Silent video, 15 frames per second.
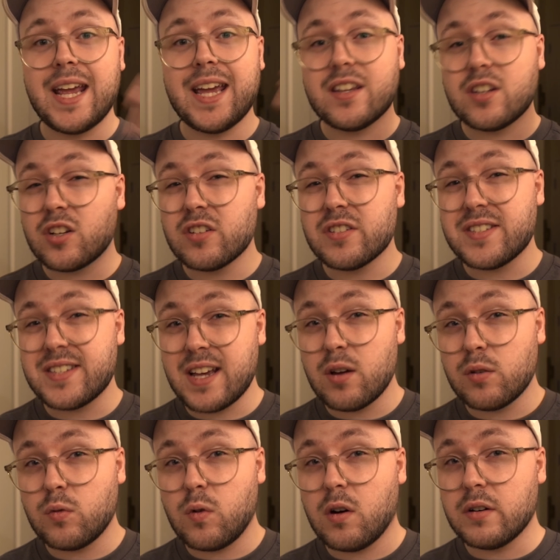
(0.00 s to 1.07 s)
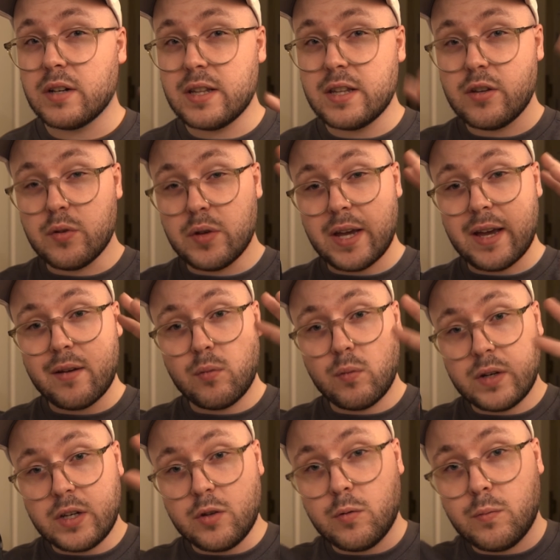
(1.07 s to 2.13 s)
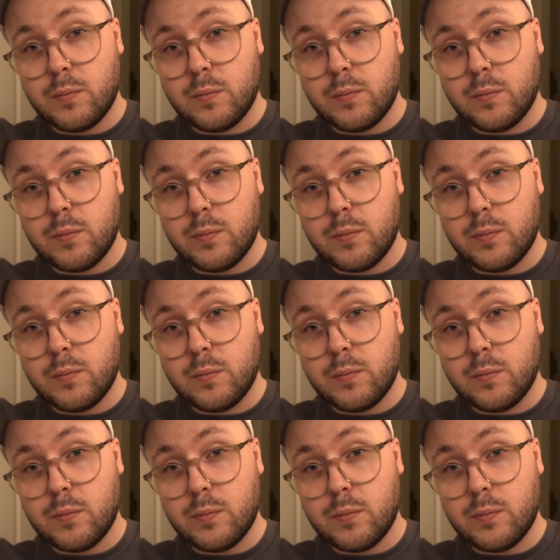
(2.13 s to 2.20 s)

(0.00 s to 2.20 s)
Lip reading: and the good sound quality that you get when you